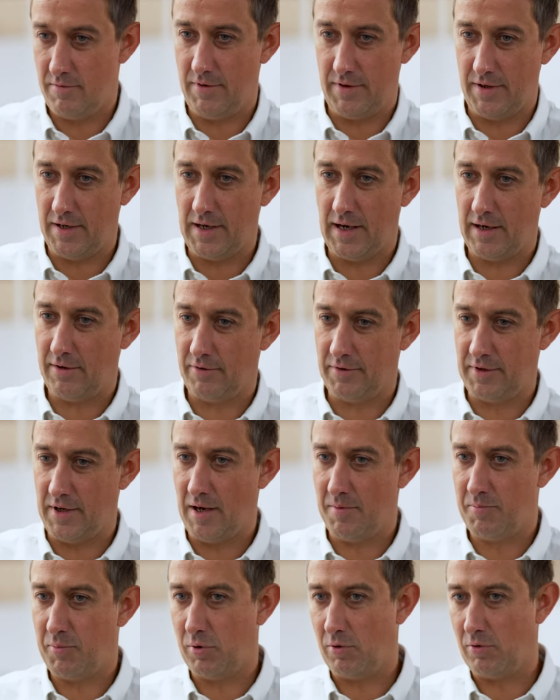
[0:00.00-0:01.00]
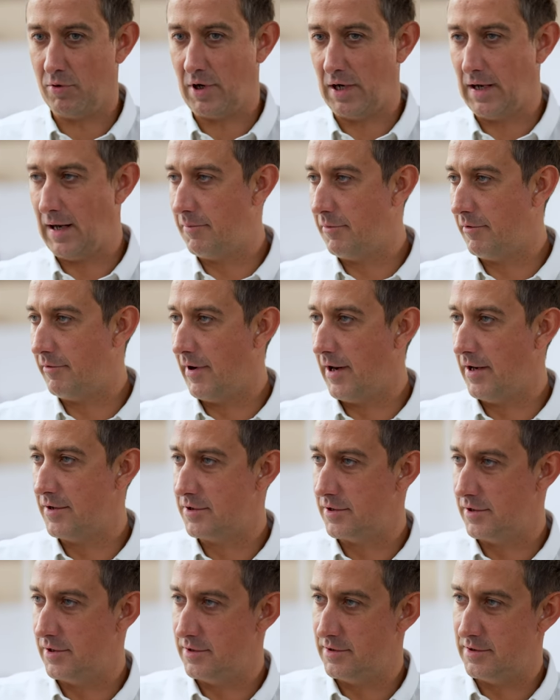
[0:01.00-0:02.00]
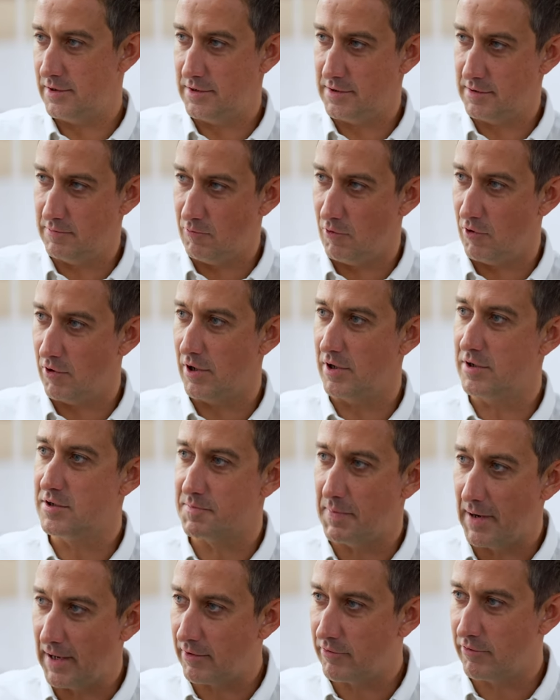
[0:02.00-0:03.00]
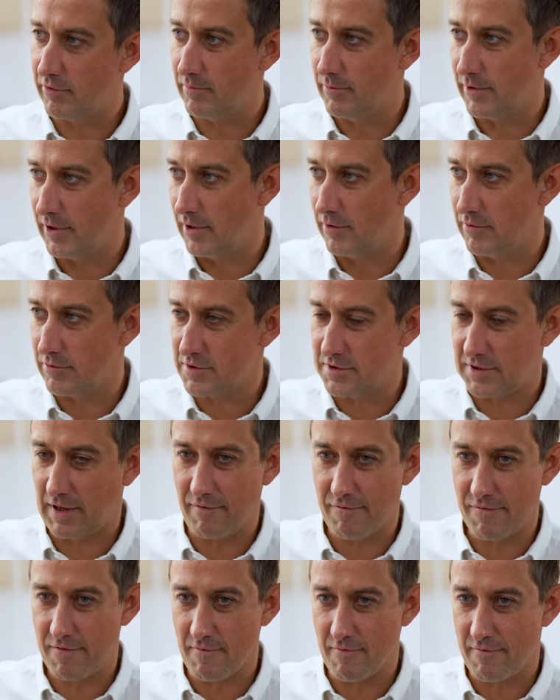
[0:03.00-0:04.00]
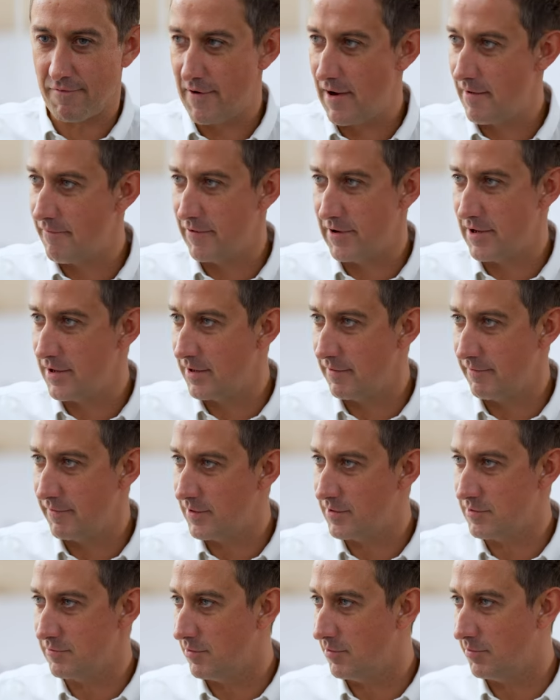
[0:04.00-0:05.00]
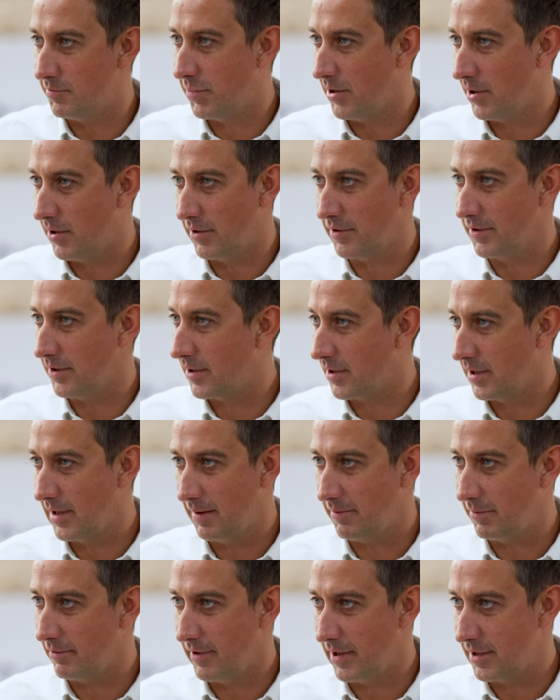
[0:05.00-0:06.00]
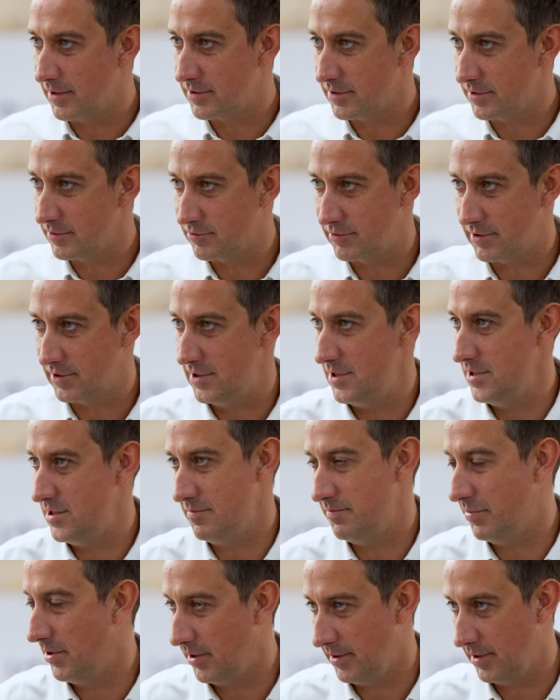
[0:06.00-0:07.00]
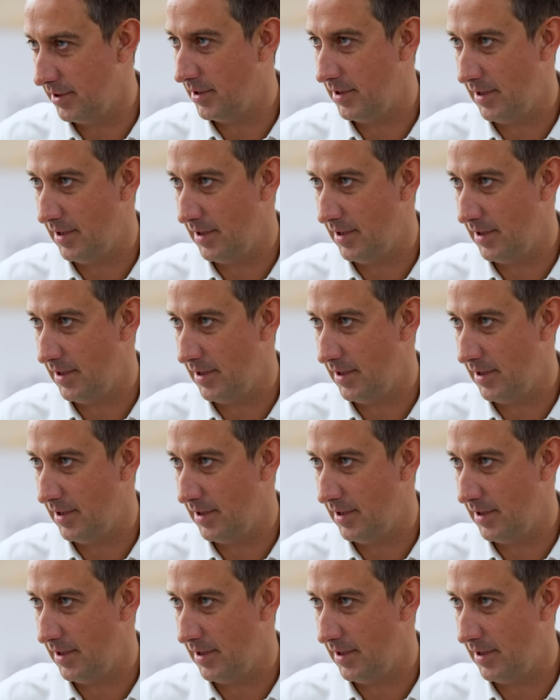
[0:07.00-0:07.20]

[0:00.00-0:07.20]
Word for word: you hit the nail on the head, Paul. Collaboration is a wide spectrum and it looks different for every individual partner collaboration, strategic partner